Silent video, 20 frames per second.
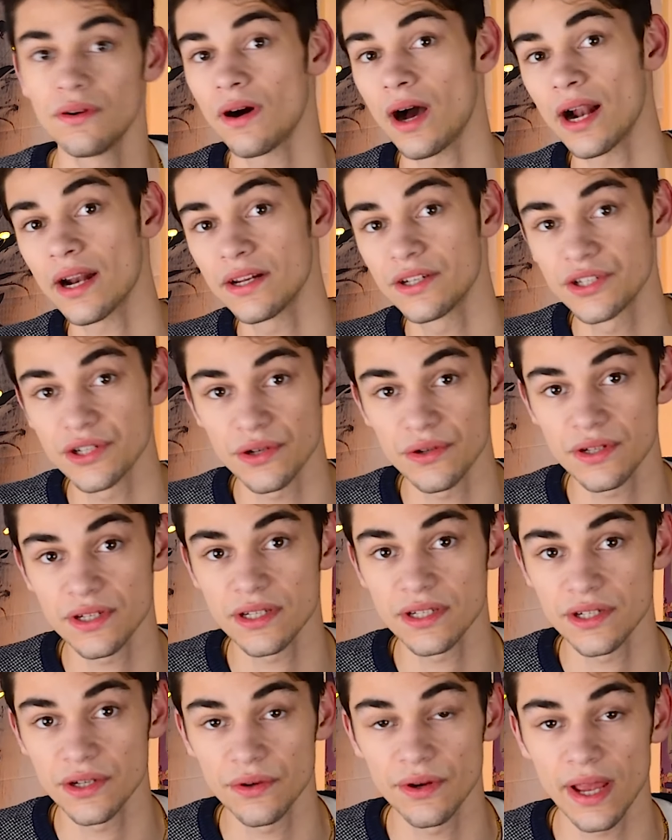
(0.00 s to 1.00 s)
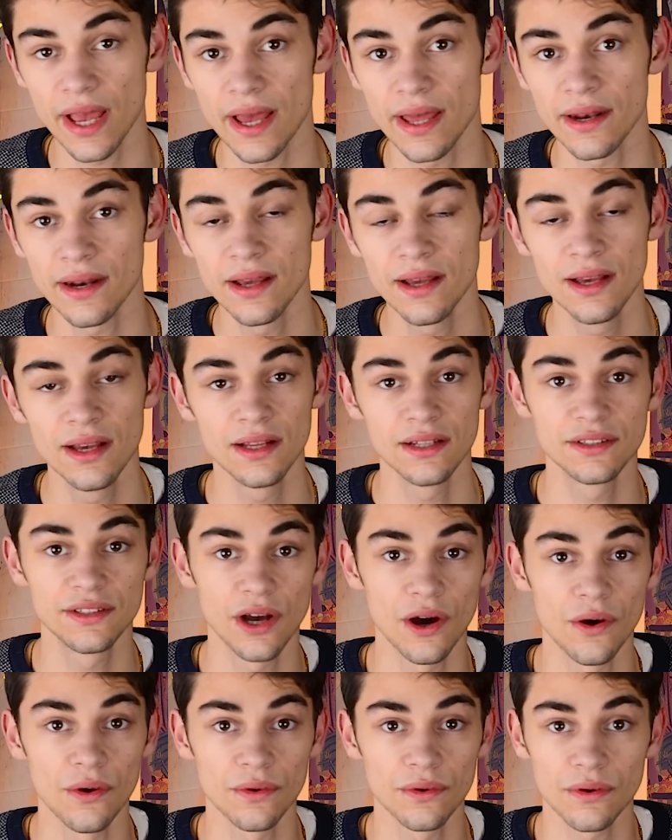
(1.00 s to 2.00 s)
A lot of juices you get
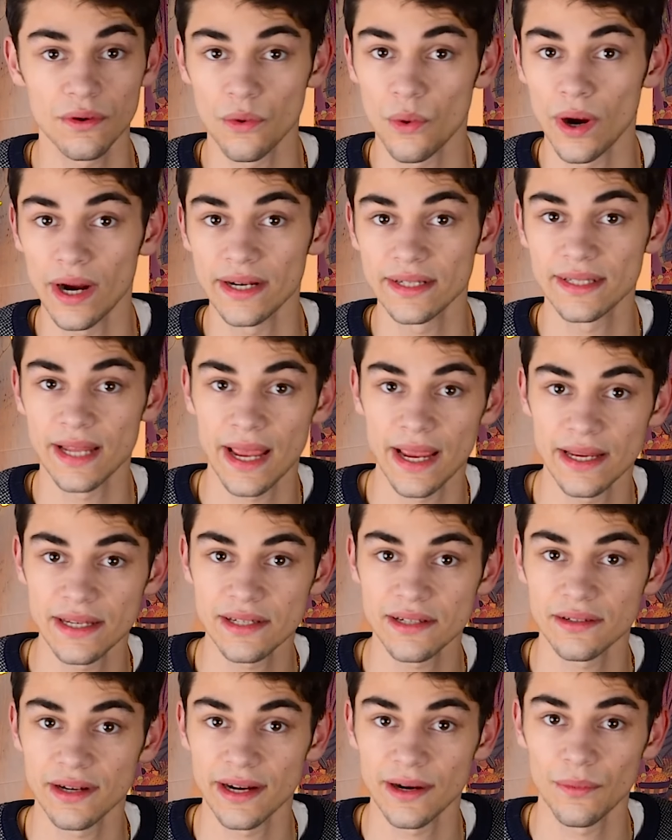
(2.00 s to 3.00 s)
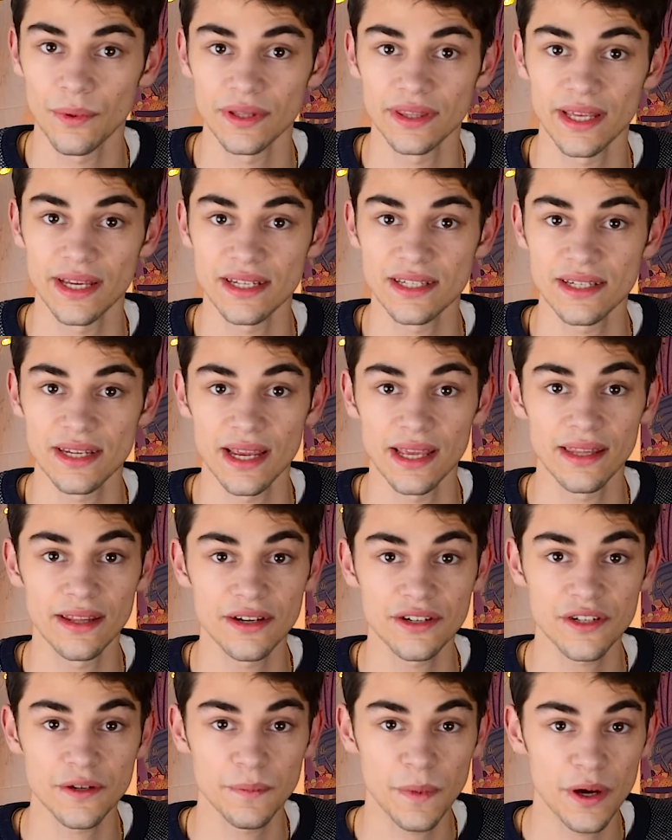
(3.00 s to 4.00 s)
don't quite taste like what they say
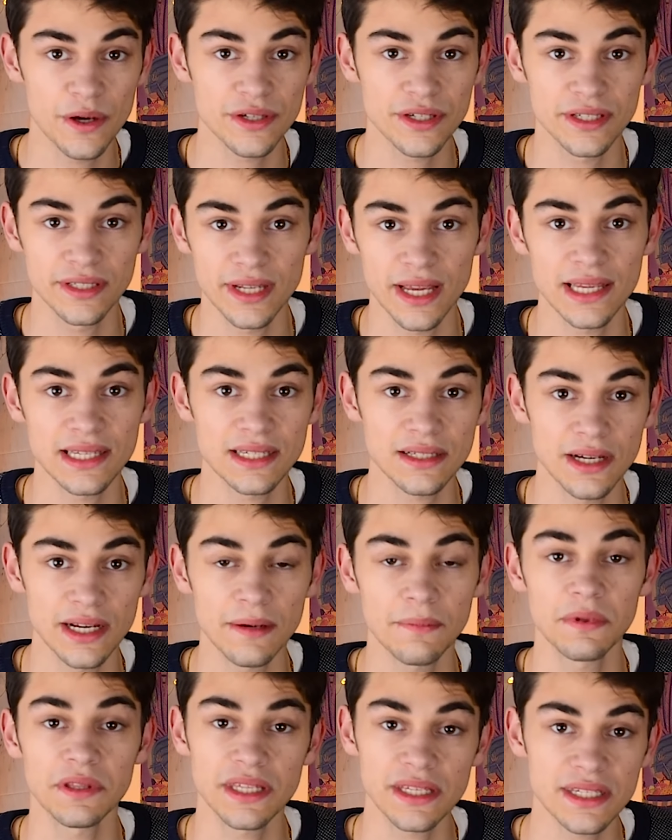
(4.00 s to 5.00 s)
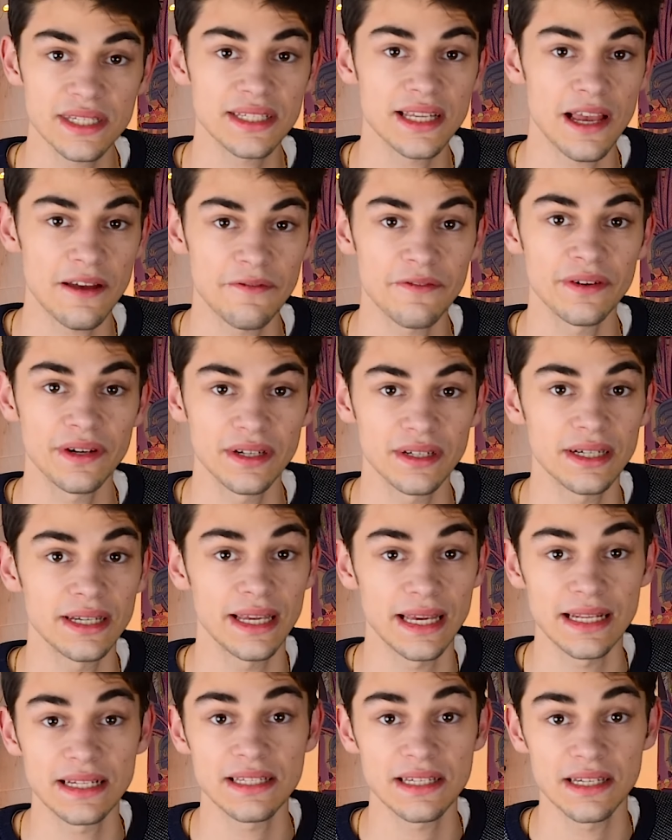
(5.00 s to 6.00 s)
they're supposed to taste like, but this definitely
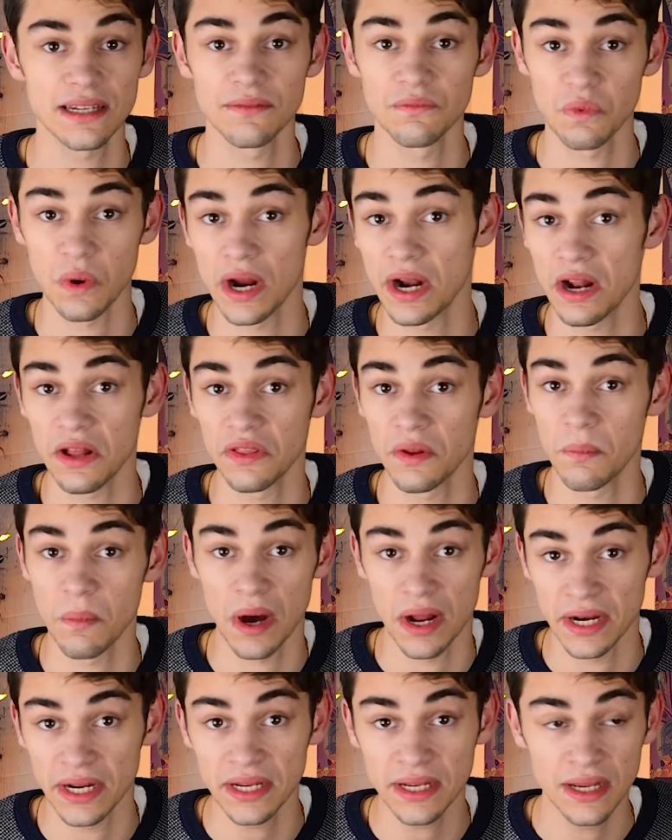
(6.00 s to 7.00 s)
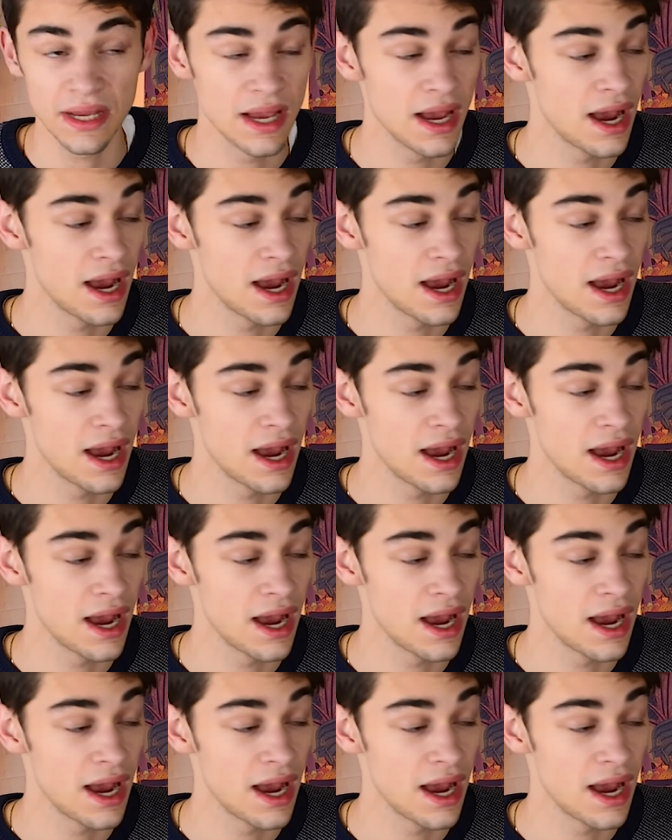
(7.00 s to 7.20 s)
hits it right on the money.